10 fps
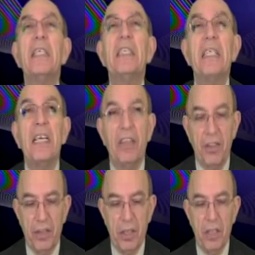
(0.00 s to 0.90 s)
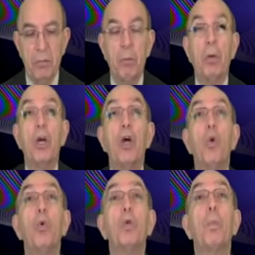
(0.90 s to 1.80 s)
teeth. Remember,
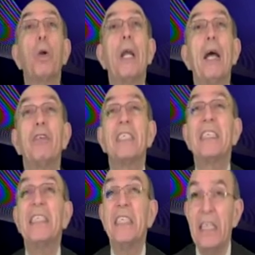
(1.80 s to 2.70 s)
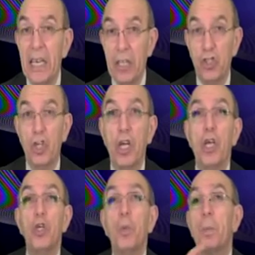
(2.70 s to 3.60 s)
when you pronounce TH,
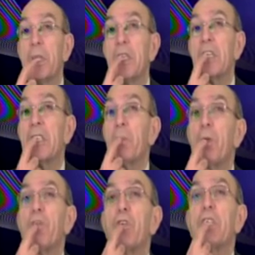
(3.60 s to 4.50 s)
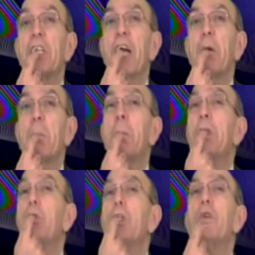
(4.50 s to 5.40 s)
you put the tip of your tongue
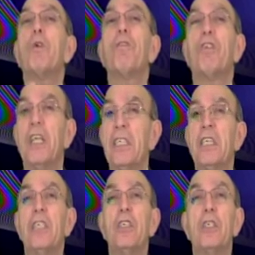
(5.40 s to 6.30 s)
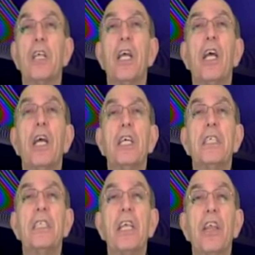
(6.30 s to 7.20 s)
between your front teeth and you say
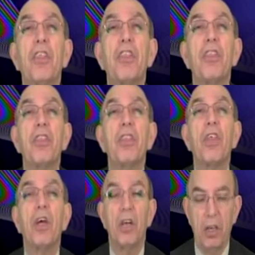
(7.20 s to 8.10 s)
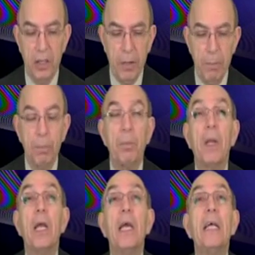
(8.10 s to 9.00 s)
teeth. Okay?
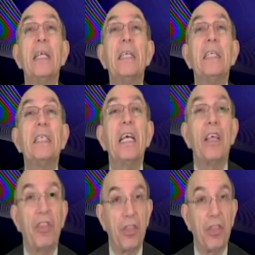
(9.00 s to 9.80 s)
Teeth.